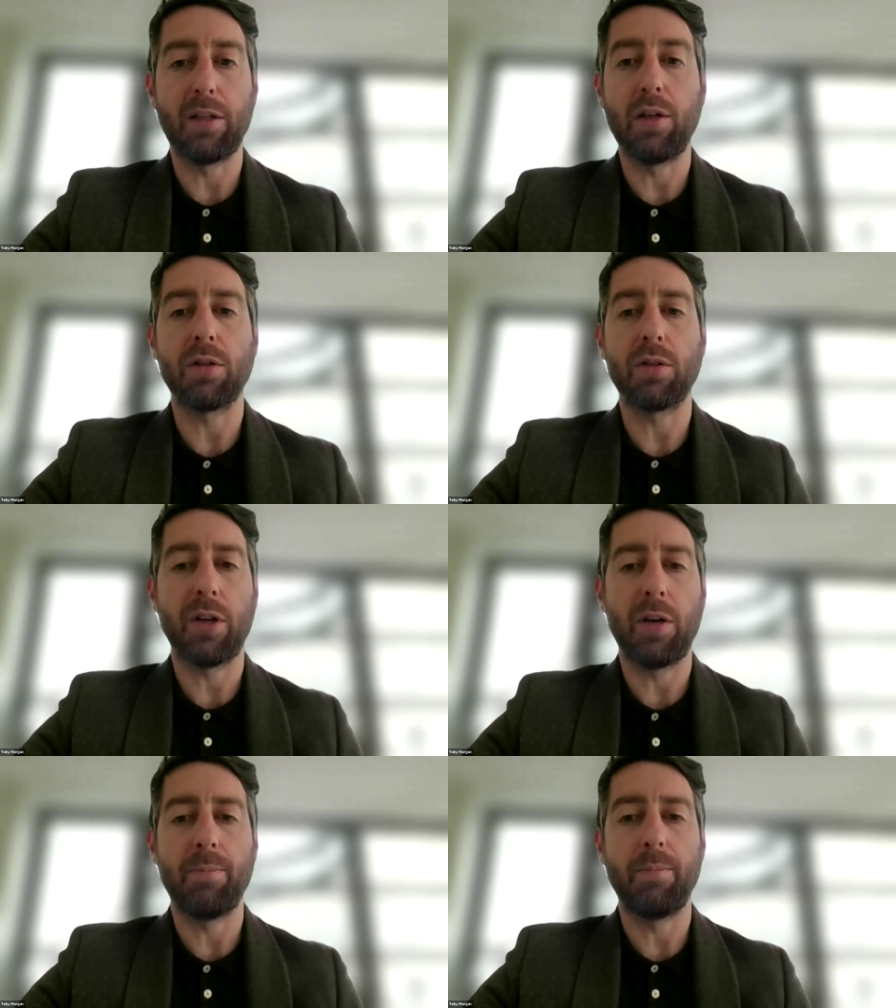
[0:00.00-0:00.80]

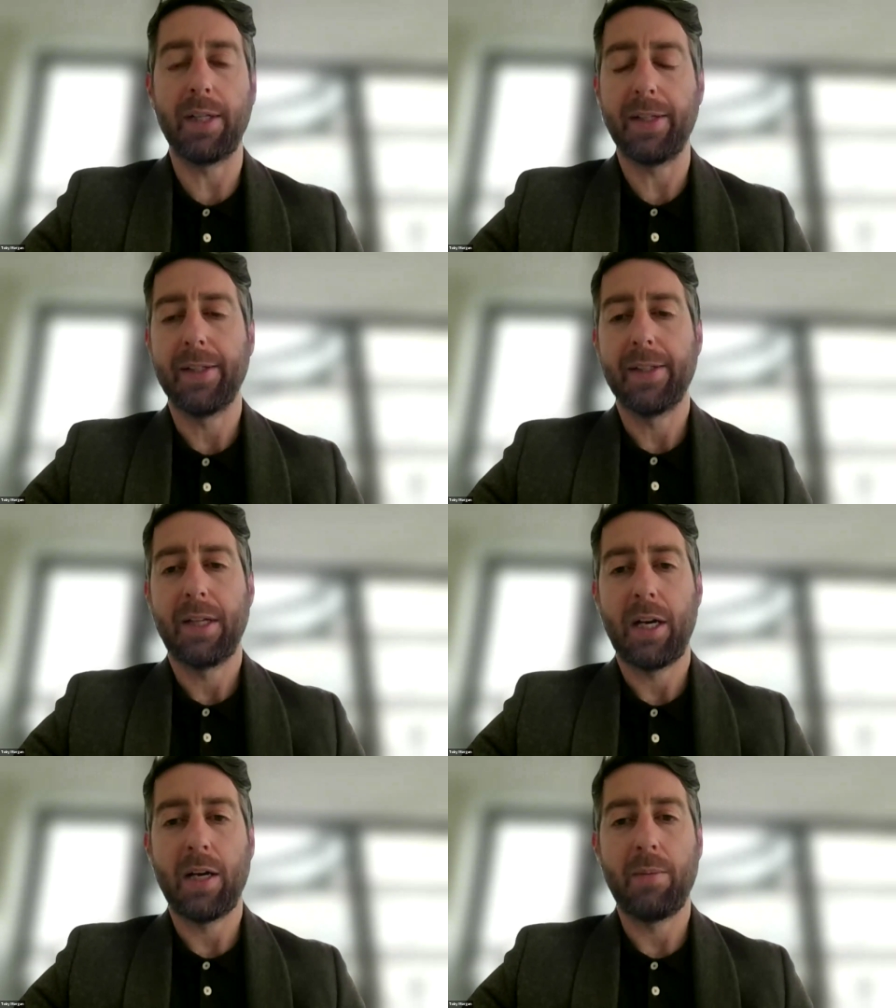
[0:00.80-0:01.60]
long-term
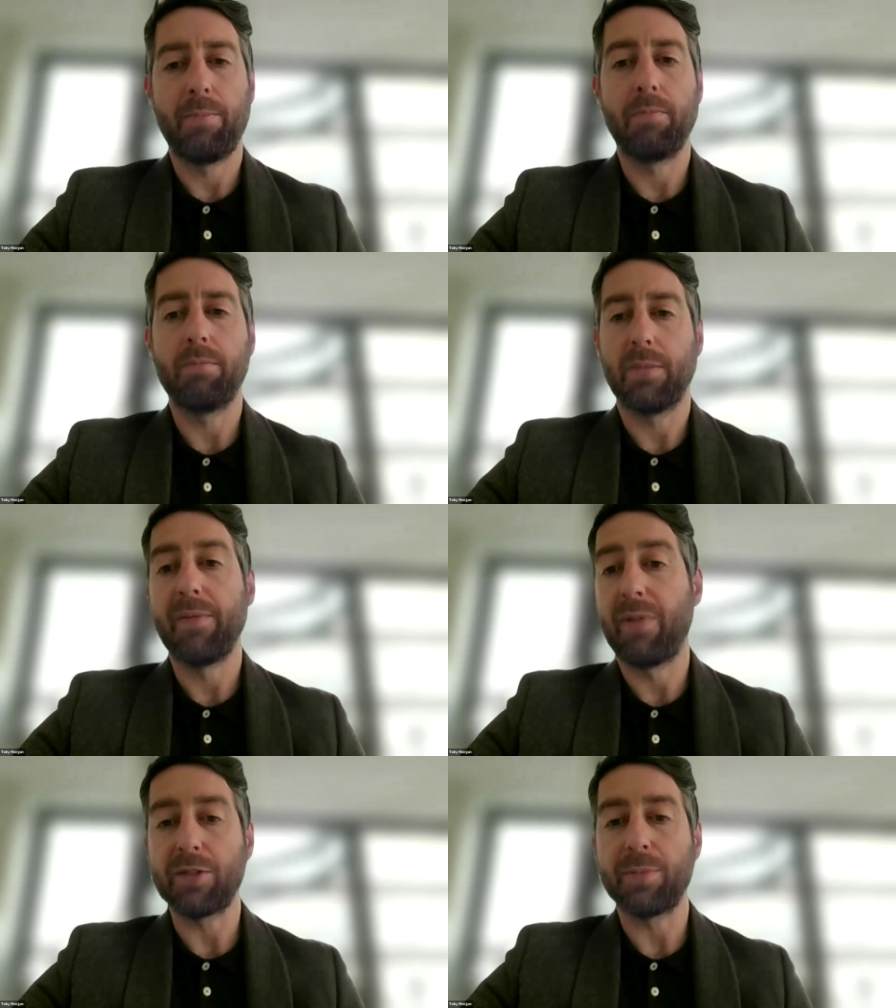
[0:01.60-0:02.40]

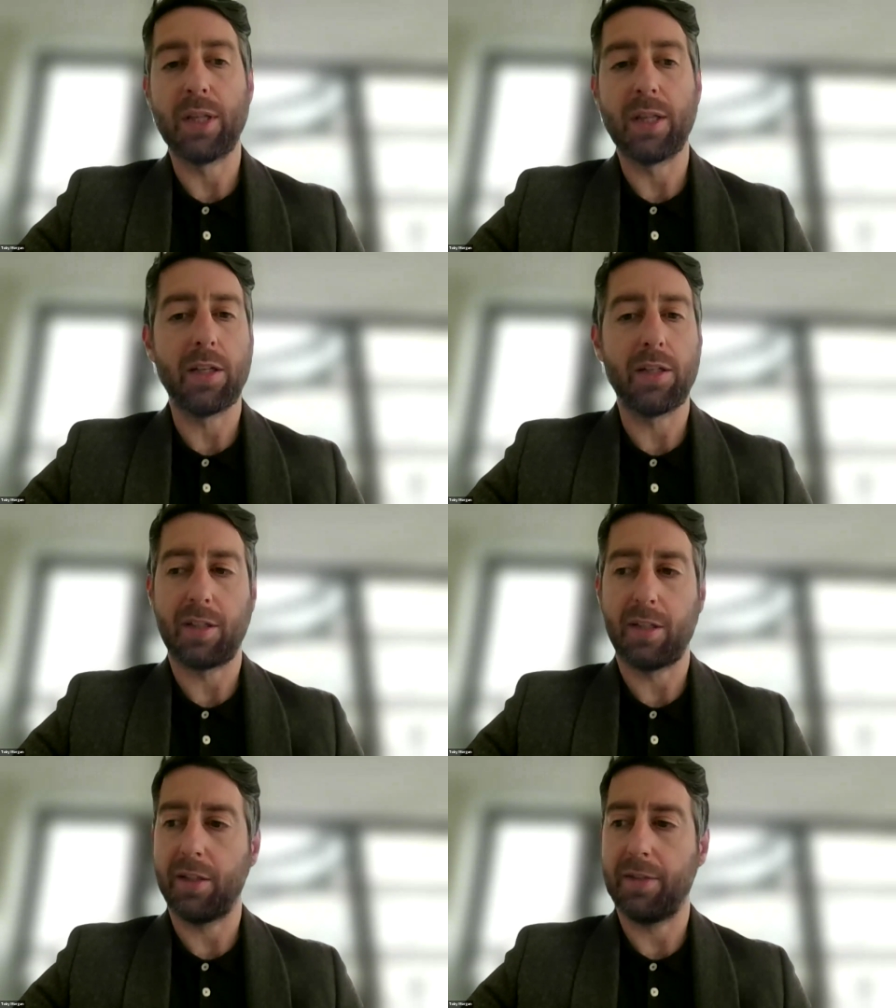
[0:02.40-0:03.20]
investment that